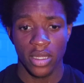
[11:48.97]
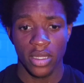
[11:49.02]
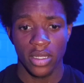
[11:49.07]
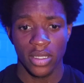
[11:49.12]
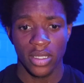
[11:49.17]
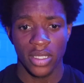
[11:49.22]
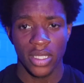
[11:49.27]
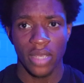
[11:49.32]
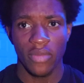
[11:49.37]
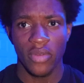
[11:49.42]

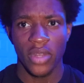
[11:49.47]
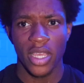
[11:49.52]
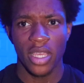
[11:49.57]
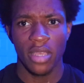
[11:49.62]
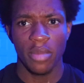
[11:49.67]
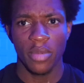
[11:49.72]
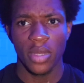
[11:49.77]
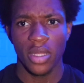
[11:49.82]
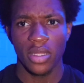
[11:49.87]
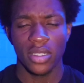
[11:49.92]
7,
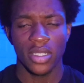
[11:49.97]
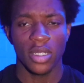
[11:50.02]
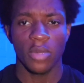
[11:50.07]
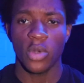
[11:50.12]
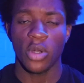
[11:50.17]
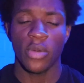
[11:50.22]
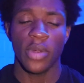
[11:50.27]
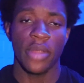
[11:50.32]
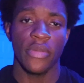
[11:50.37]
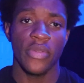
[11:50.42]
8 months,
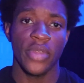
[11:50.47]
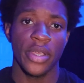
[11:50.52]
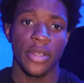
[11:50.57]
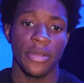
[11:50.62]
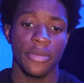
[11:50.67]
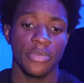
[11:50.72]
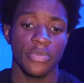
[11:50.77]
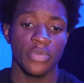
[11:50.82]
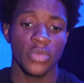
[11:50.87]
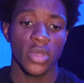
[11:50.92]
somewhere around there.
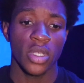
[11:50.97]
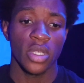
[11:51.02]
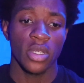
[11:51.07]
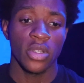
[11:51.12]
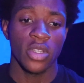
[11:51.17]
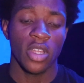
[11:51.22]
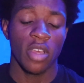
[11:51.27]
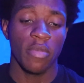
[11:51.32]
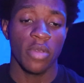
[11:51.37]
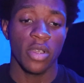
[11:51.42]

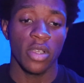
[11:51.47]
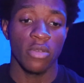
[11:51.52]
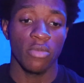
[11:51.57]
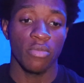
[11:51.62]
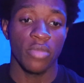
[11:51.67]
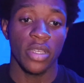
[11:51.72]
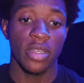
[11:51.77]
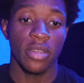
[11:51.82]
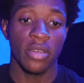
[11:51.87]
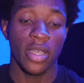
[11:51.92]
I've
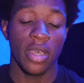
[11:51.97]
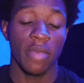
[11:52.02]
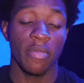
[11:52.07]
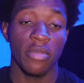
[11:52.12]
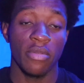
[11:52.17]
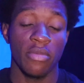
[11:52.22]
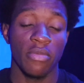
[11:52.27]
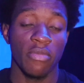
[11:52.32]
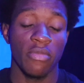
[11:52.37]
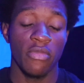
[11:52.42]

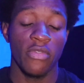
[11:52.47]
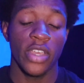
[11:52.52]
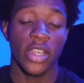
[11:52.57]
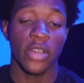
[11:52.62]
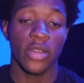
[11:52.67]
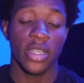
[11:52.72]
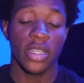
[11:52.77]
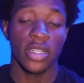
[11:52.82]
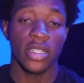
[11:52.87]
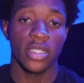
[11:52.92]
been
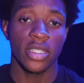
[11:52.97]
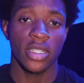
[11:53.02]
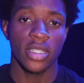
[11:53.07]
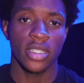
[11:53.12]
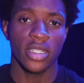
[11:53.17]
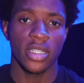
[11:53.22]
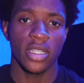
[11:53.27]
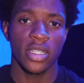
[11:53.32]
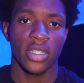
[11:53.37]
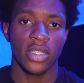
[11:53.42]
very
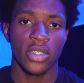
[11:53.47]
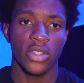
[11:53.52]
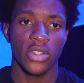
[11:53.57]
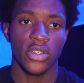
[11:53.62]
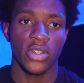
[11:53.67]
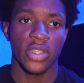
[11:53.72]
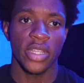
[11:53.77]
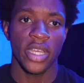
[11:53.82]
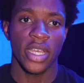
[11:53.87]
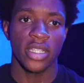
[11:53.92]
consistent
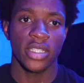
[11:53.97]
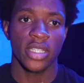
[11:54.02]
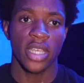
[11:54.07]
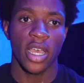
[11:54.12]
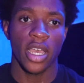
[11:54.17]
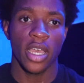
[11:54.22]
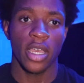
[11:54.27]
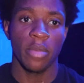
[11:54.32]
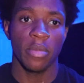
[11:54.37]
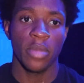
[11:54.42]
during that
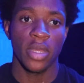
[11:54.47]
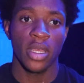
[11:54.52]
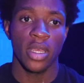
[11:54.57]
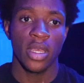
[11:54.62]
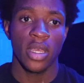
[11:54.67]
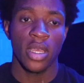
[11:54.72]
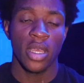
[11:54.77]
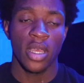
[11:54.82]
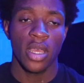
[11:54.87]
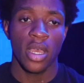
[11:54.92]
time,
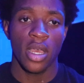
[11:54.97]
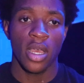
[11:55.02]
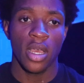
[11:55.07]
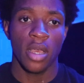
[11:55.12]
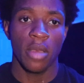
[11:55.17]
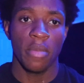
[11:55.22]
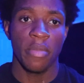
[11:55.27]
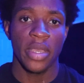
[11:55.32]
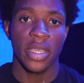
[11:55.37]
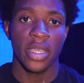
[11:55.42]

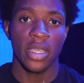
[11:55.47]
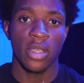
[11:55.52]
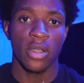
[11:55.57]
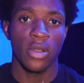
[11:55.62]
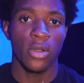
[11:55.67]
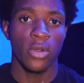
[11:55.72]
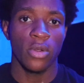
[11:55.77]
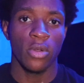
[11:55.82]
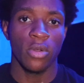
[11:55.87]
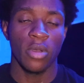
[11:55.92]
making
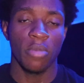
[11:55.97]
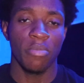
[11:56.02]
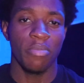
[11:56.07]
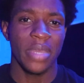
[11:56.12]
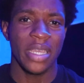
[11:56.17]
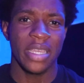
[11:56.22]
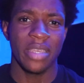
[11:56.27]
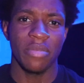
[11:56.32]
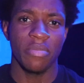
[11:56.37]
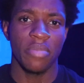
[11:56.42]

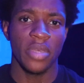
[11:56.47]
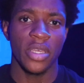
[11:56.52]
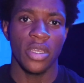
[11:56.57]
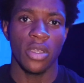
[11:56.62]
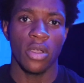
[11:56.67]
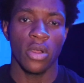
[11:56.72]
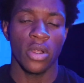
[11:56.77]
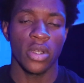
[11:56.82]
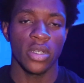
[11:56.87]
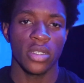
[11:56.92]

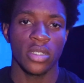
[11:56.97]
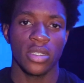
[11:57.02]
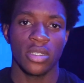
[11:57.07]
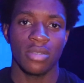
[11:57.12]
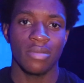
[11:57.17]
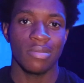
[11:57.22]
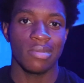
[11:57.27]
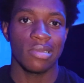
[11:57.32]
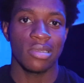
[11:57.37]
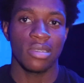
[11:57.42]
PRs
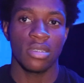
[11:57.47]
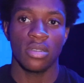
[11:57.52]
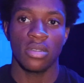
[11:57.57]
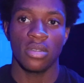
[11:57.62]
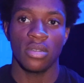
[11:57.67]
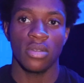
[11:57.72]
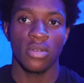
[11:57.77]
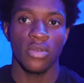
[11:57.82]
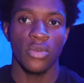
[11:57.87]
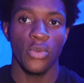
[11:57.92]

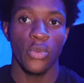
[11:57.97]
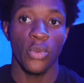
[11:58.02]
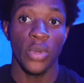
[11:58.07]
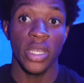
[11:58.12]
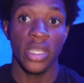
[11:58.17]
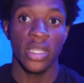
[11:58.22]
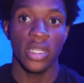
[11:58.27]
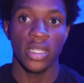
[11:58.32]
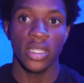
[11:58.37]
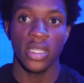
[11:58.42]

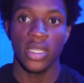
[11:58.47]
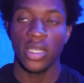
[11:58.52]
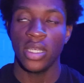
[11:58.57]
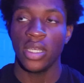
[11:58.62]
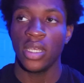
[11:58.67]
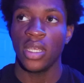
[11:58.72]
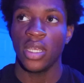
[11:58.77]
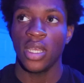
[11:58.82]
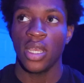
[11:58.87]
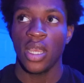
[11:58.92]
weekly,
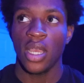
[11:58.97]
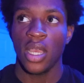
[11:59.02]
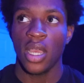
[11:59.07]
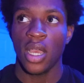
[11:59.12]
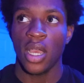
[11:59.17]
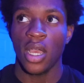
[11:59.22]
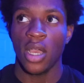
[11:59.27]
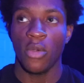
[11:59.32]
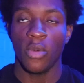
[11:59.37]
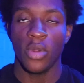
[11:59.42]

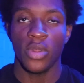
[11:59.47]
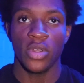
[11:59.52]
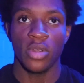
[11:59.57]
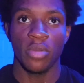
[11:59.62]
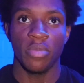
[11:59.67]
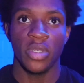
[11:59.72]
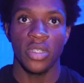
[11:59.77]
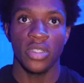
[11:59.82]
whether it be